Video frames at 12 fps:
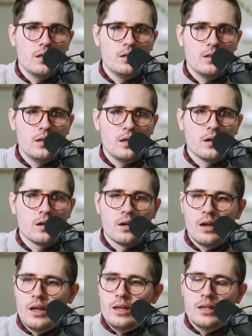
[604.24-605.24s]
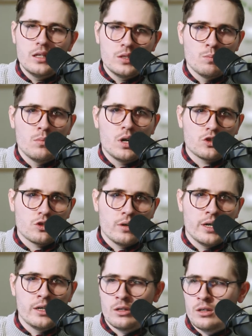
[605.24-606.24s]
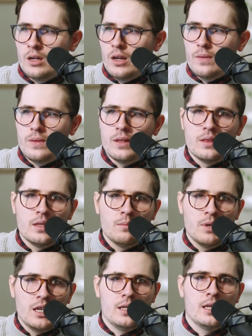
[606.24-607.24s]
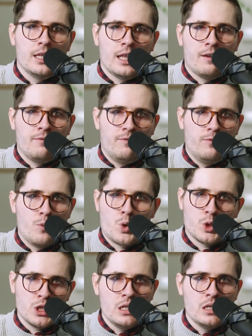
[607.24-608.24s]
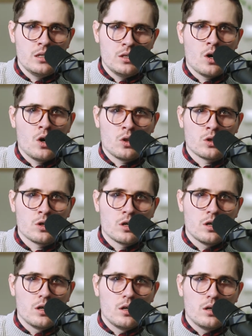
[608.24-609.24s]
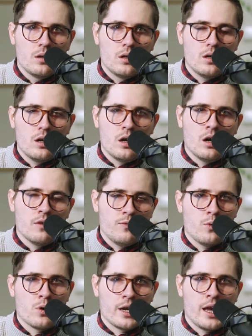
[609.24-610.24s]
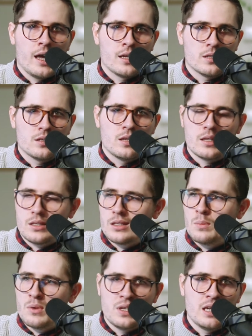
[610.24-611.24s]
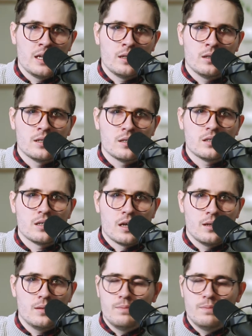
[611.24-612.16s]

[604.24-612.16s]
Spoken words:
the end of the year is much greater than them hitting that $14 forecast that some of the analysts said.